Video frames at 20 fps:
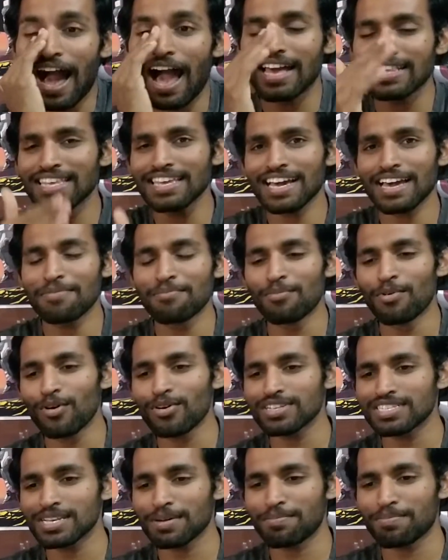think I'm more
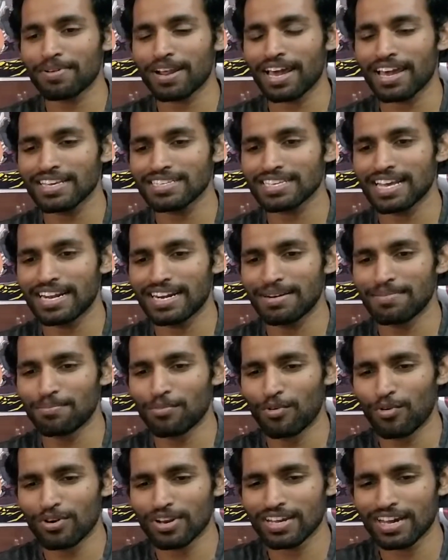surprised and
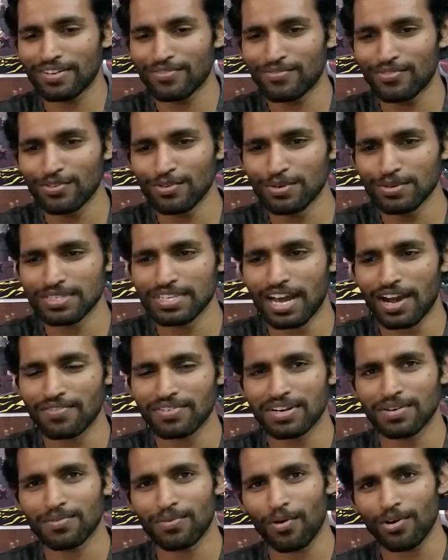more confused
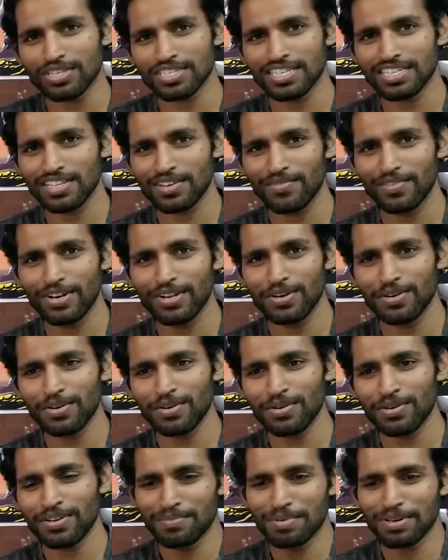after watching the
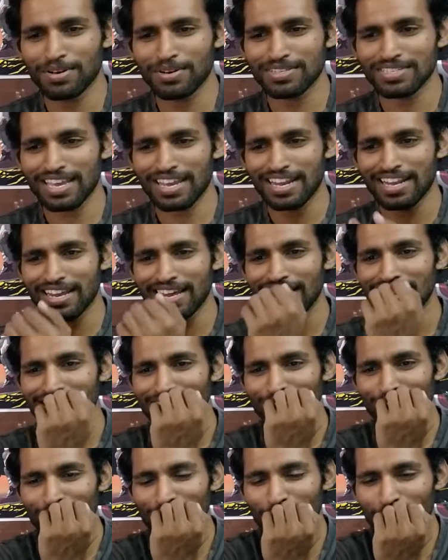video because I clearly
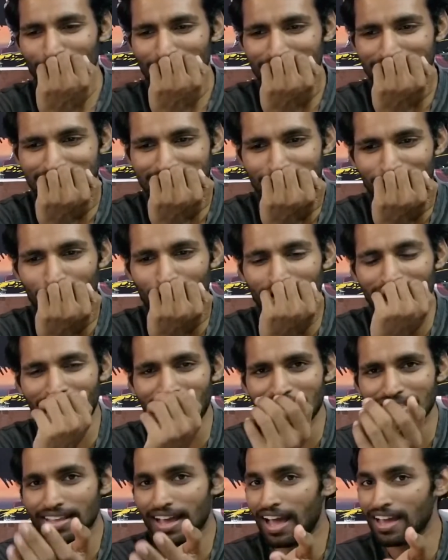don't know what this is about.
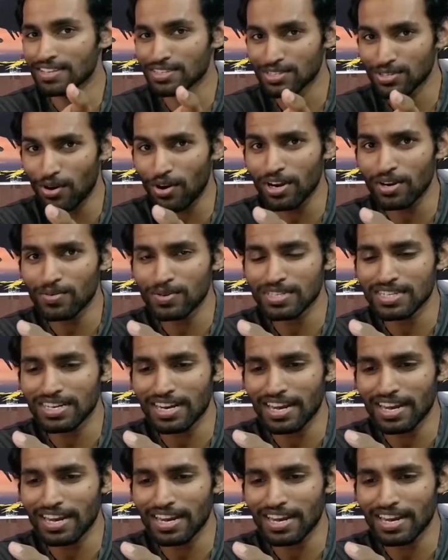I saw it was a